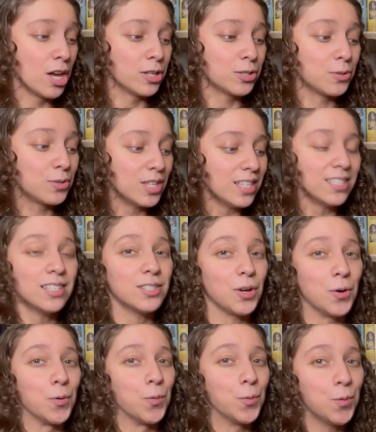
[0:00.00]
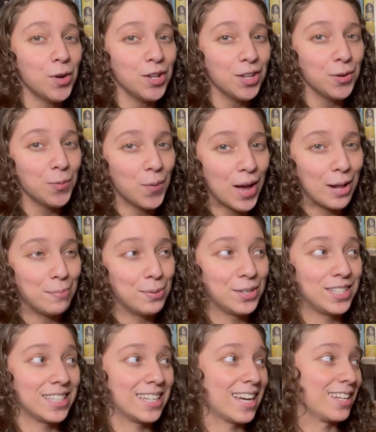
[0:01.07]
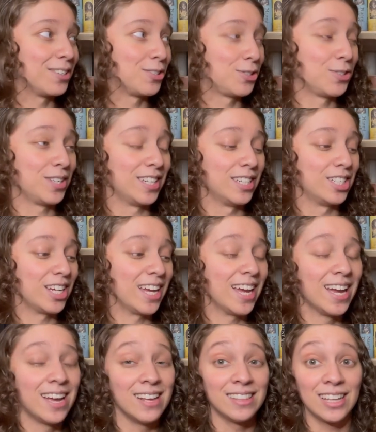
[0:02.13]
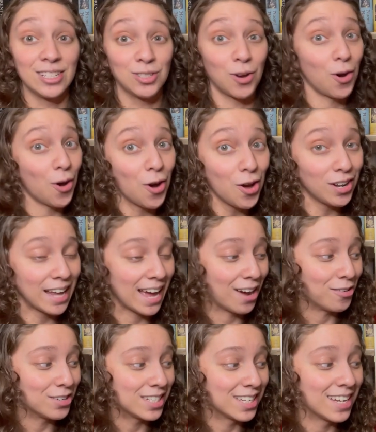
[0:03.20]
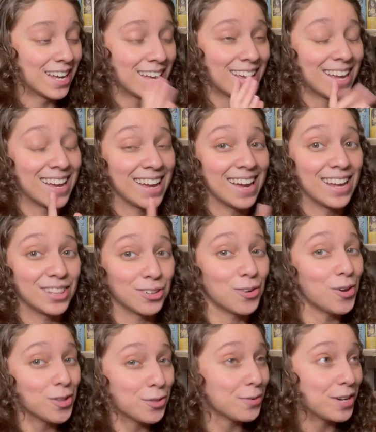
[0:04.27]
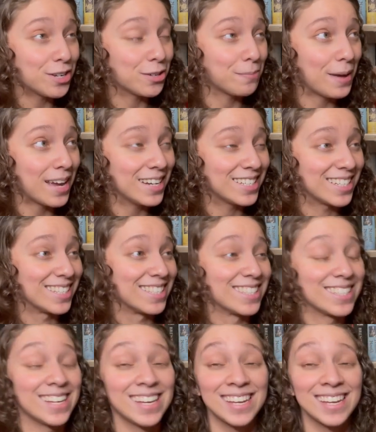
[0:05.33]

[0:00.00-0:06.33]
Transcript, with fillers: So this is a really well put together trilogy that's all out, and they're all 300 pages.